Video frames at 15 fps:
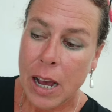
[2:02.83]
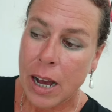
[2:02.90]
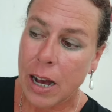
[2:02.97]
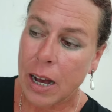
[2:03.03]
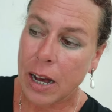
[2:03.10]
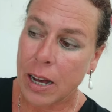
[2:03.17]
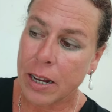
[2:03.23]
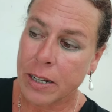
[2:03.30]

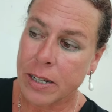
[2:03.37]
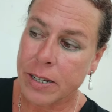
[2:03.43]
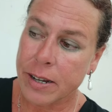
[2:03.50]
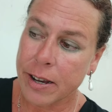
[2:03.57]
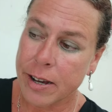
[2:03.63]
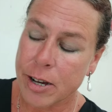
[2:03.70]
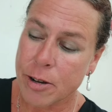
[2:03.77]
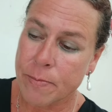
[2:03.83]
and
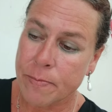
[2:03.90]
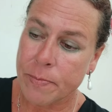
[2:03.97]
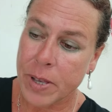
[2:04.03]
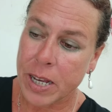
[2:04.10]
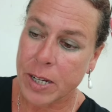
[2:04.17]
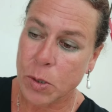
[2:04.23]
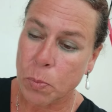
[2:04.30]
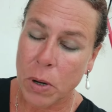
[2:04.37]

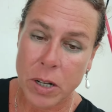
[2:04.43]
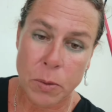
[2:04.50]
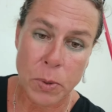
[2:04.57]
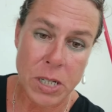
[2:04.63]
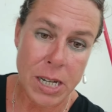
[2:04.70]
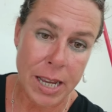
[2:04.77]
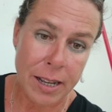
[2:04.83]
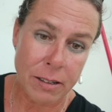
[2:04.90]
his brother
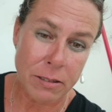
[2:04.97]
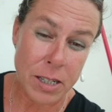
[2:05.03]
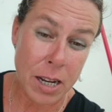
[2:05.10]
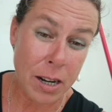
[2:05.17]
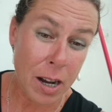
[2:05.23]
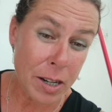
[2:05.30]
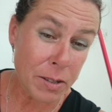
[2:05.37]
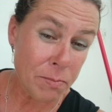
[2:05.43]
was killed,
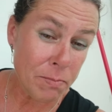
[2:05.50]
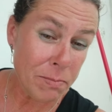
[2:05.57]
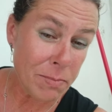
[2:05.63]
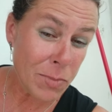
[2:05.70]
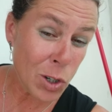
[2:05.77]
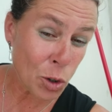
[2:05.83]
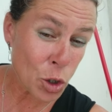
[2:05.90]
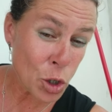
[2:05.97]
and
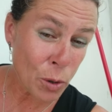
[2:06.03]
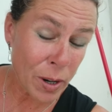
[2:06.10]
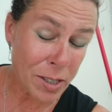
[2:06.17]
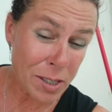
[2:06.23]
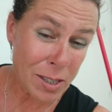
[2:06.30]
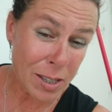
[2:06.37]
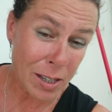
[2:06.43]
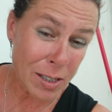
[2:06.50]
I'm not sure, I
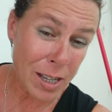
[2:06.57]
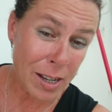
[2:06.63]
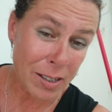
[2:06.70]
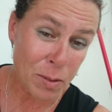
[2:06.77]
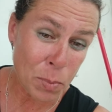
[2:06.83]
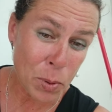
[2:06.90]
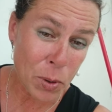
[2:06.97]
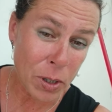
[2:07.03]
think the
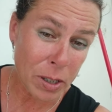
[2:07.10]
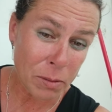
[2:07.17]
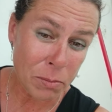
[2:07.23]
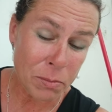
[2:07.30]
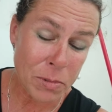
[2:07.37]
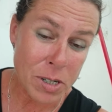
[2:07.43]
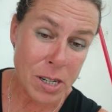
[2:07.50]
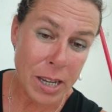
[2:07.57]
other boy
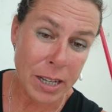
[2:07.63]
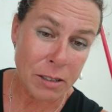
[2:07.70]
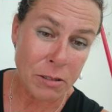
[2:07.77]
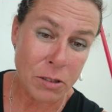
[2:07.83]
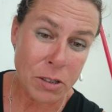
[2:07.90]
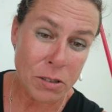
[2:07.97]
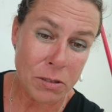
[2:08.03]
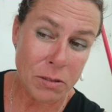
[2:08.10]
was
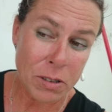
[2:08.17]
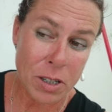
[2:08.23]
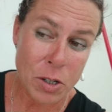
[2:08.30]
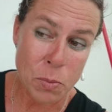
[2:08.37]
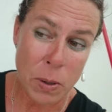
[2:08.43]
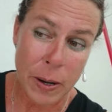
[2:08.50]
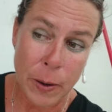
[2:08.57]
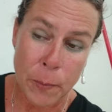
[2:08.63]
killed
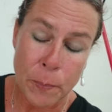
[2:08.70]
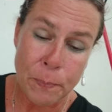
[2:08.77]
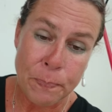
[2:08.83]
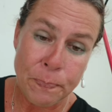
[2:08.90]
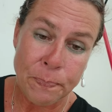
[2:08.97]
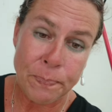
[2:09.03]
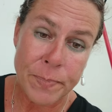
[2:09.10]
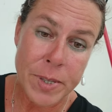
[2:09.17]
as well.
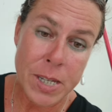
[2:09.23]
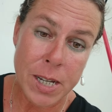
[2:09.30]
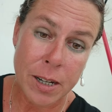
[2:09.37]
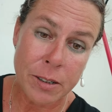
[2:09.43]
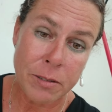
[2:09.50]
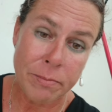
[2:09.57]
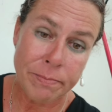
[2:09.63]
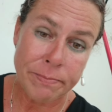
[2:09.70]

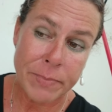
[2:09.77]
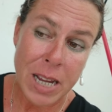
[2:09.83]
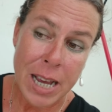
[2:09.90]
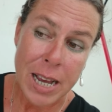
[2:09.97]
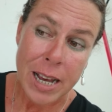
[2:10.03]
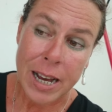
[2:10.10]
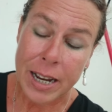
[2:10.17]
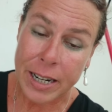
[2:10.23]
So,
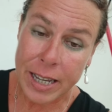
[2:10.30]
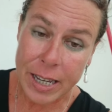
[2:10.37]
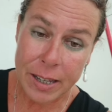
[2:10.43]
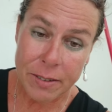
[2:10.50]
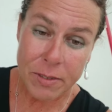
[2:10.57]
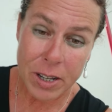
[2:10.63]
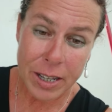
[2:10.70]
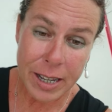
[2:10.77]
and
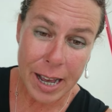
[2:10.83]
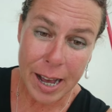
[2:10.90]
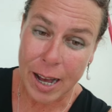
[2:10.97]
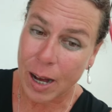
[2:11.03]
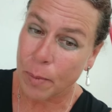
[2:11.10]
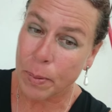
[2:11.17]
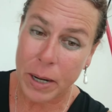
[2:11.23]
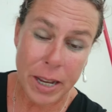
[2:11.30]
he
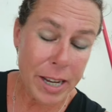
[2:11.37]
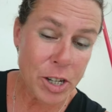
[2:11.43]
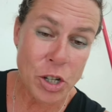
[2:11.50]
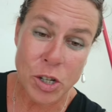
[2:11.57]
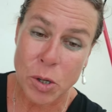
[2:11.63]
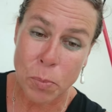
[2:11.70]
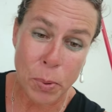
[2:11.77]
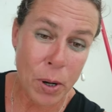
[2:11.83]

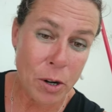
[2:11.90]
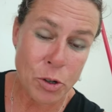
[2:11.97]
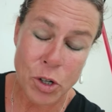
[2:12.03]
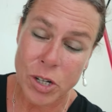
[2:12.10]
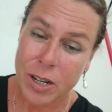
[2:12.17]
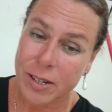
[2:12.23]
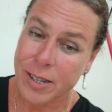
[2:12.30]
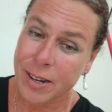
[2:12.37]
just
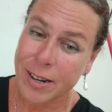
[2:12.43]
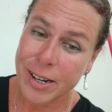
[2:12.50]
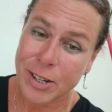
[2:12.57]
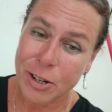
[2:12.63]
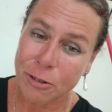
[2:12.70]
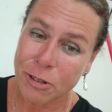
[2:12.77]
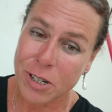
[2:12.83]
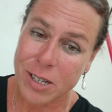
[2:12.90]
approached us and he
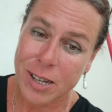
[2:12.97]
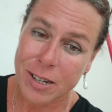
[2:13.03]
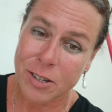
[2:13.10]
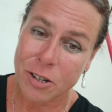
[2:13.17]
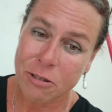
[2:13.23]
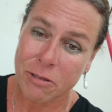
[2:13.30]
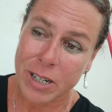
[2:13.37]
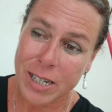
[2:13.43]
told us that
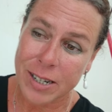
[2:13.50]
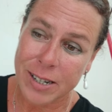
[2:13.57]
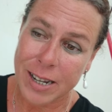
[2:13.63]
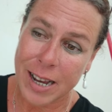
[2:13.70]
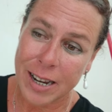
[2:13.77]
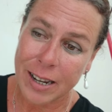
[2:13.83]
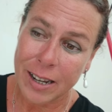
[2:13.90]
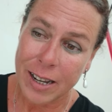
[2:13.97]
story
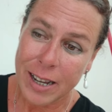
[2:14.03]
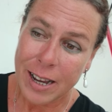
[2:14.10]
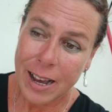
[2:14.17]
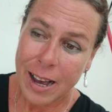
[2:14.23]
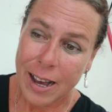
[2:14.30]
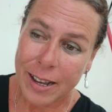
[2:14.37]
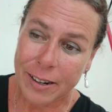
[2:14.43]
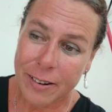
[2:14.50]
today,
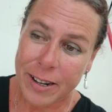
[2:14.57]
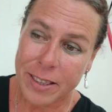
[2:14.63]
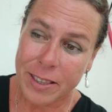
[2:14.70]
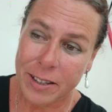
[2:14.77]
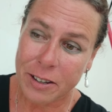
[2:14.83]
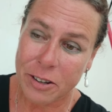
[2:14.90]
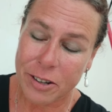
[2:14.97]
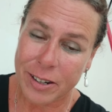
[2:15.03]
and I
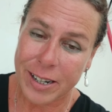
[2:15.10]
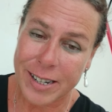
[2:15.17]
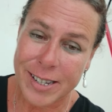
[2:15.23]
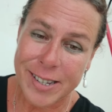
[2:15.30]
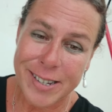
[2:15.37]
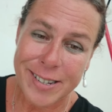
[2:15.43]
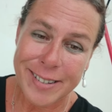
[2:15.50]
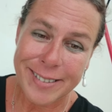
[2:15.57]
think
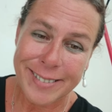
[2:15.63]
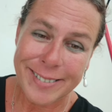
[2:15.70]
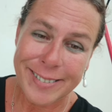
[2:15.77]
Ernest